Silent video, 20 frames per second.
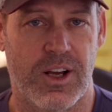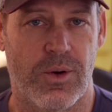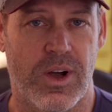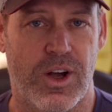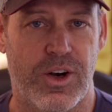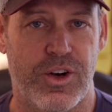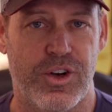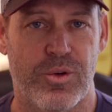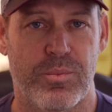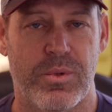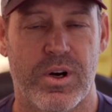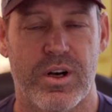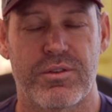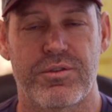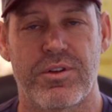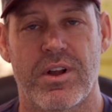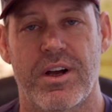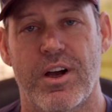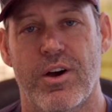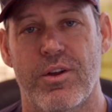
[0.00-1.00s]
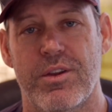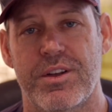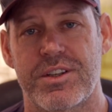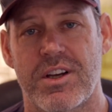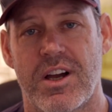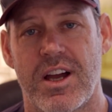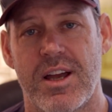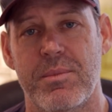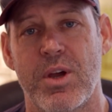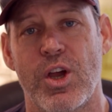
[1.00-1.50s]
around in your butterfly all the
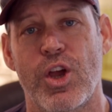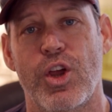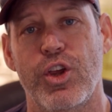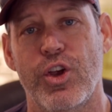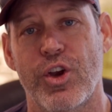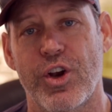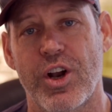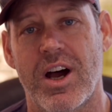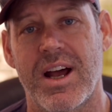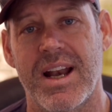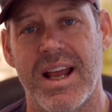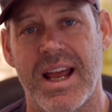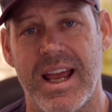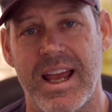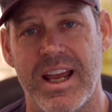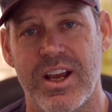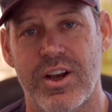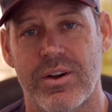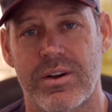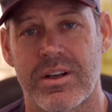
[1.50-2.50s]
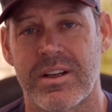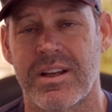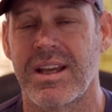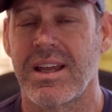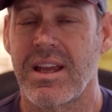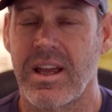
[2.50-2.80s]
time, you're not anchored.